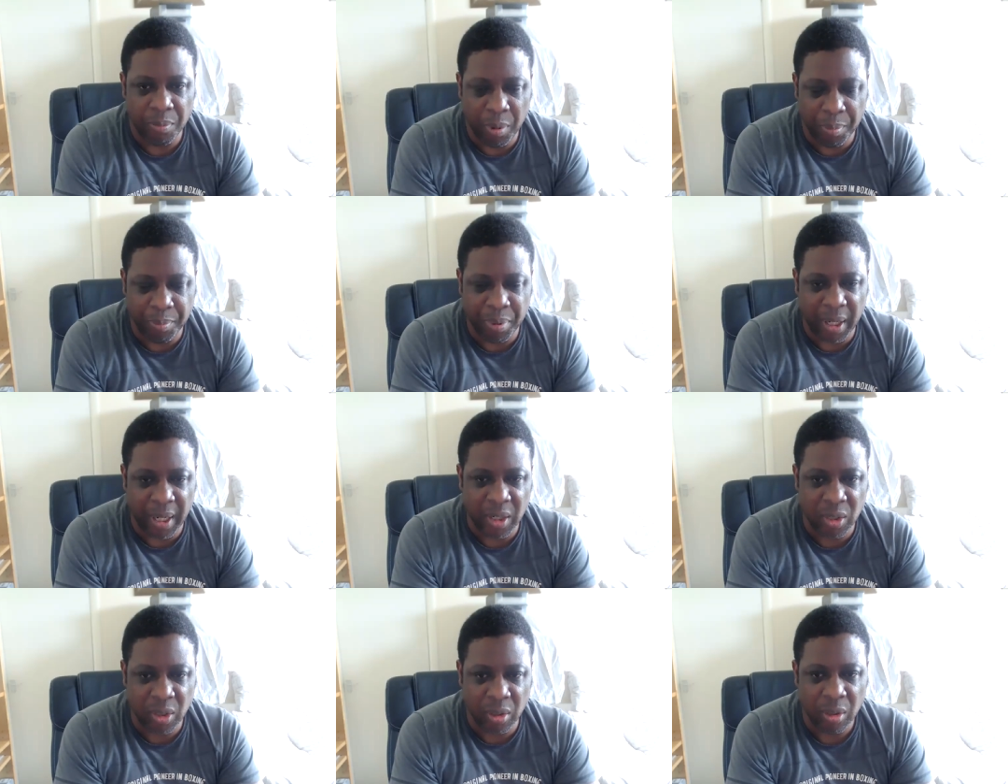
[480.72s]

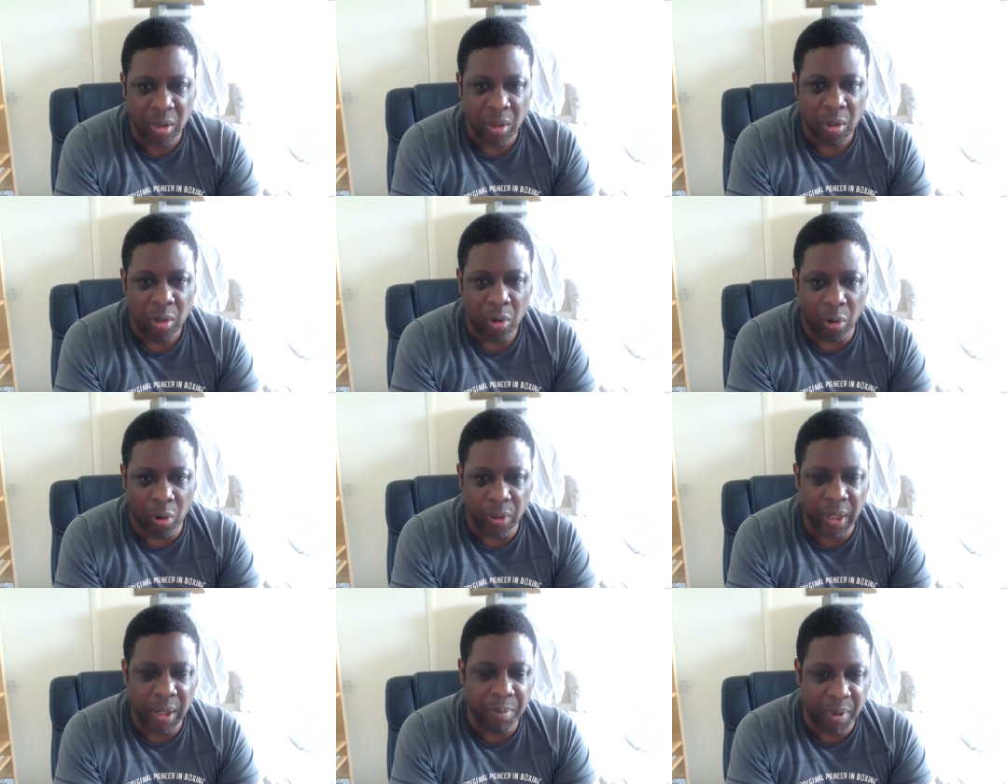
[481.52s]
population
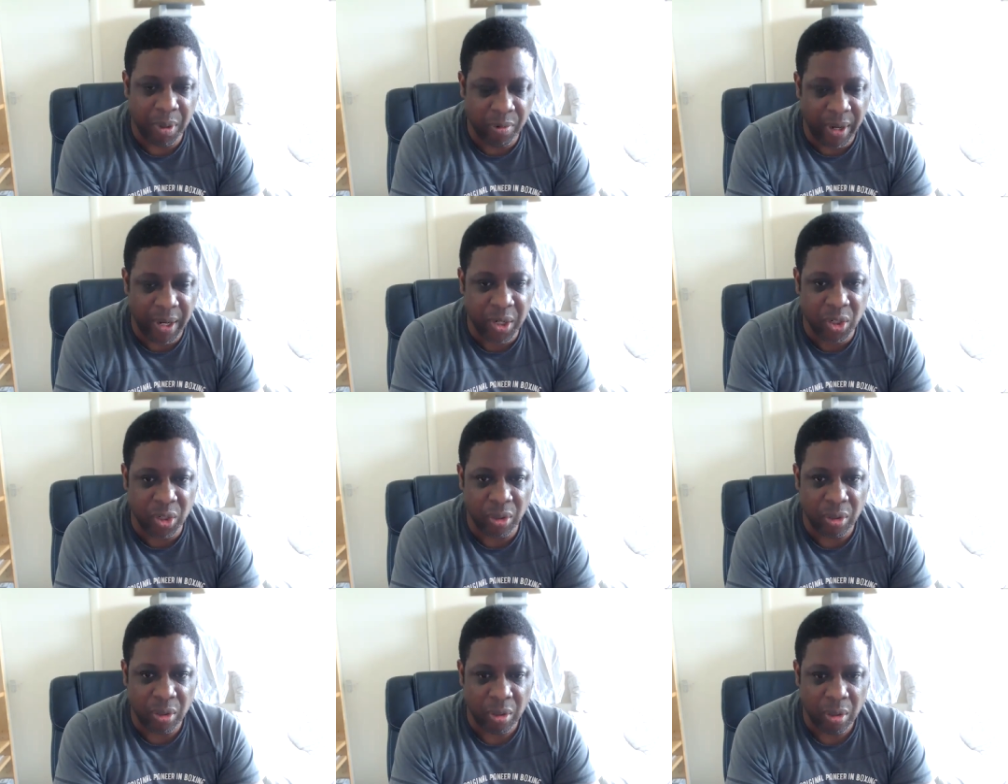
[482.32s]
on
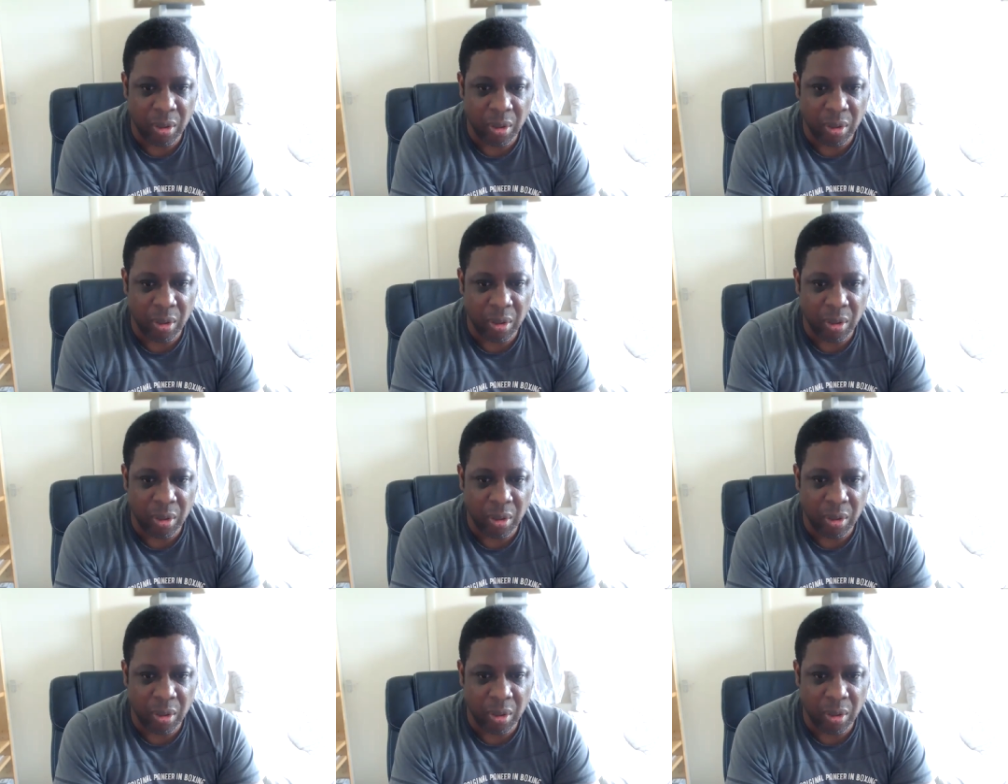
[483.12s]
immigration.